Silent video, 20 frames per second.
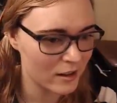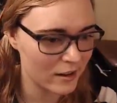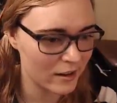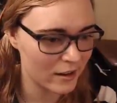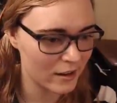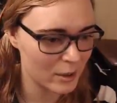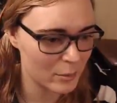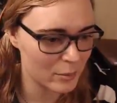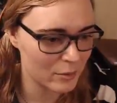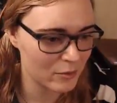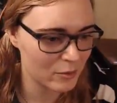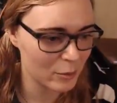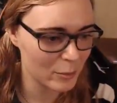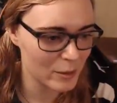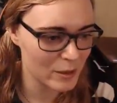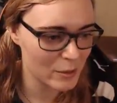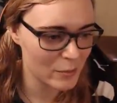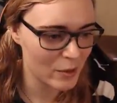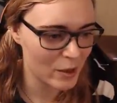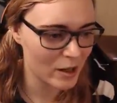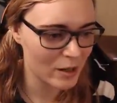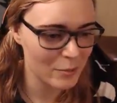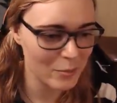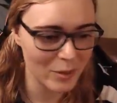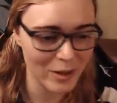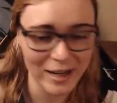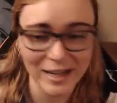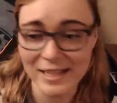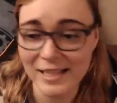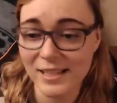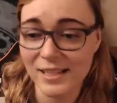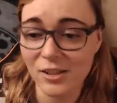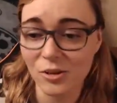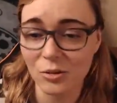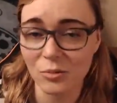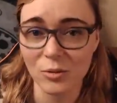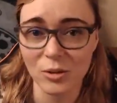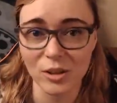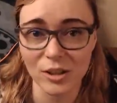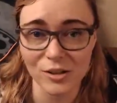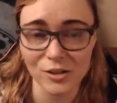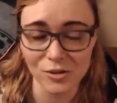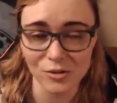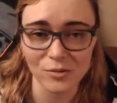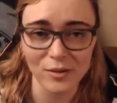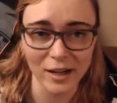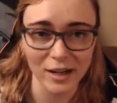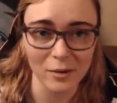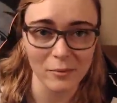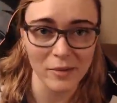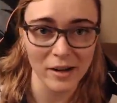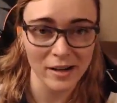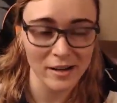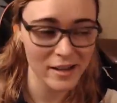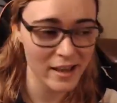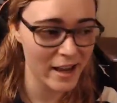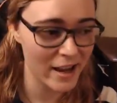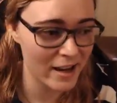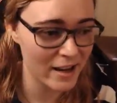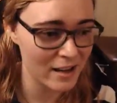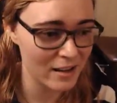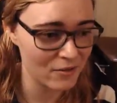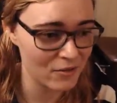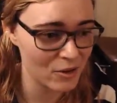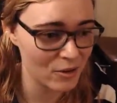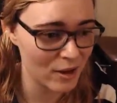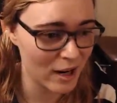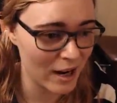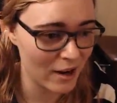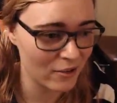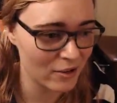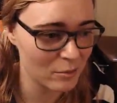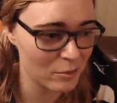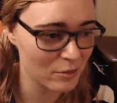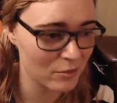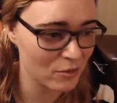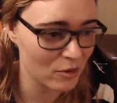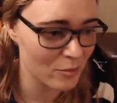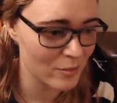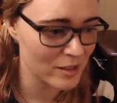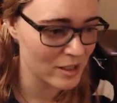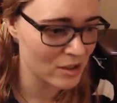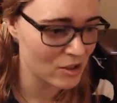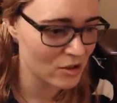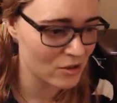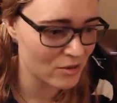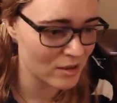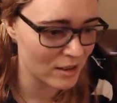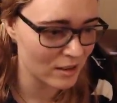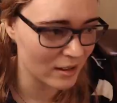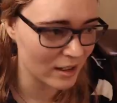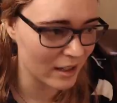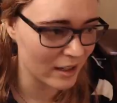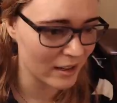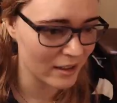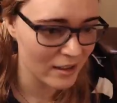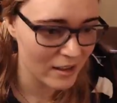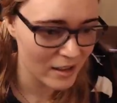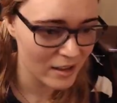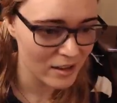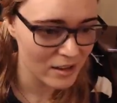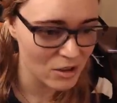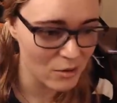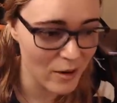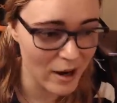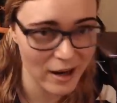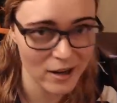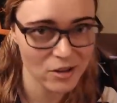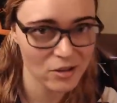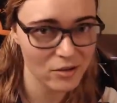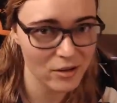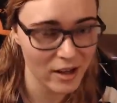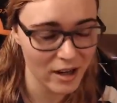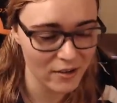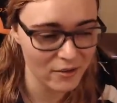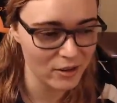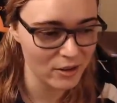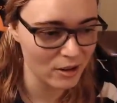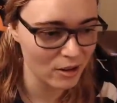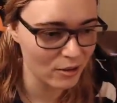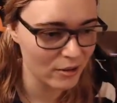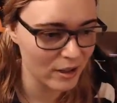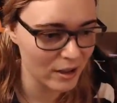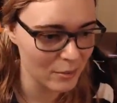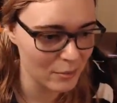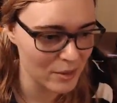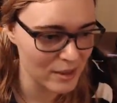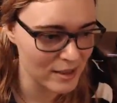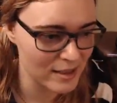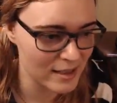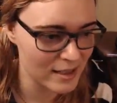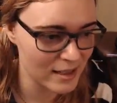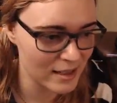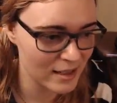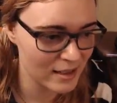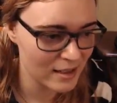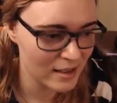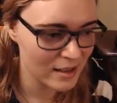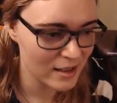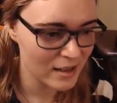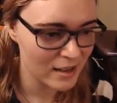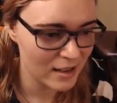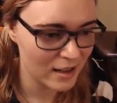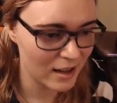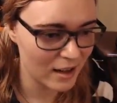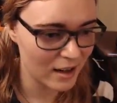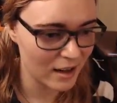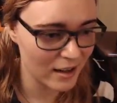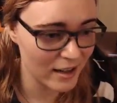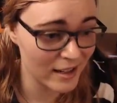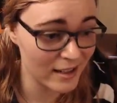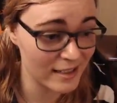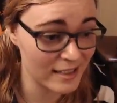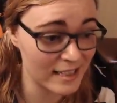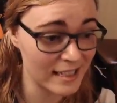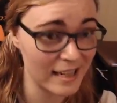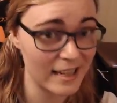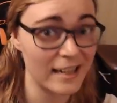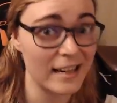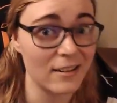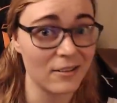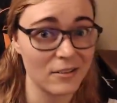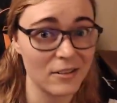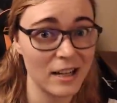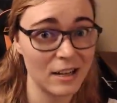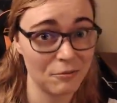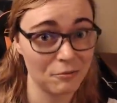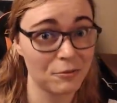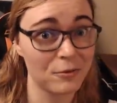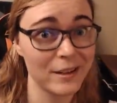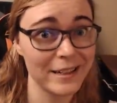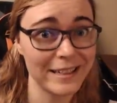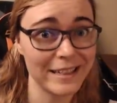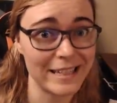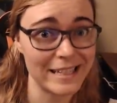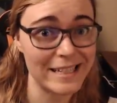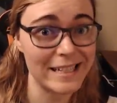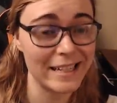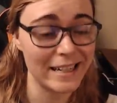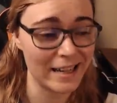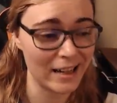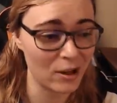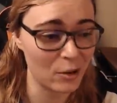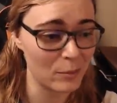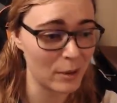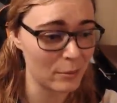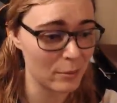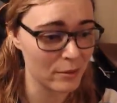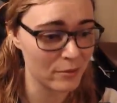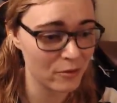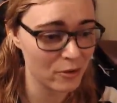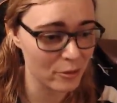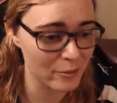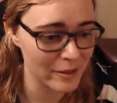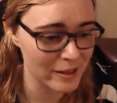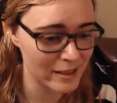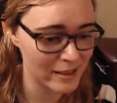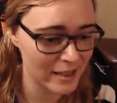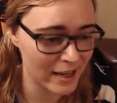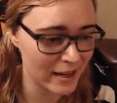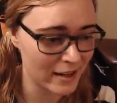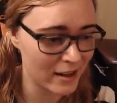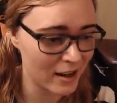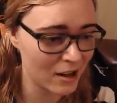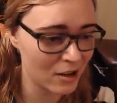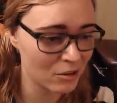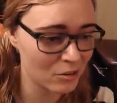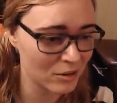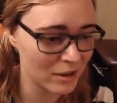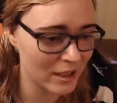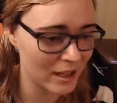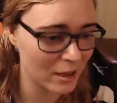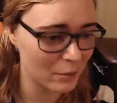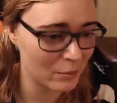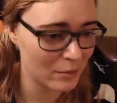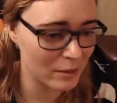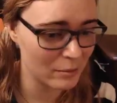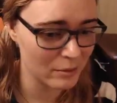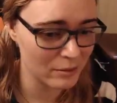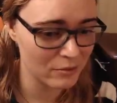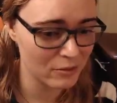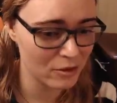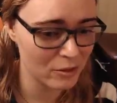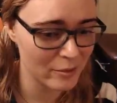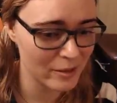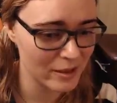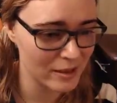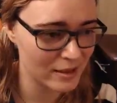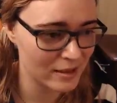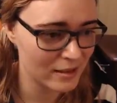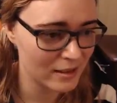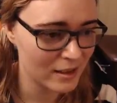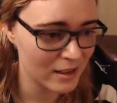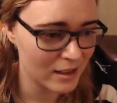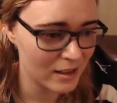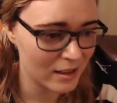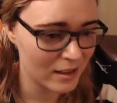the performance mod, but I still really do recommend that if you're having performance issues and, like, you actually have a lower end PC. It really did help my performance, and not only helped my performance,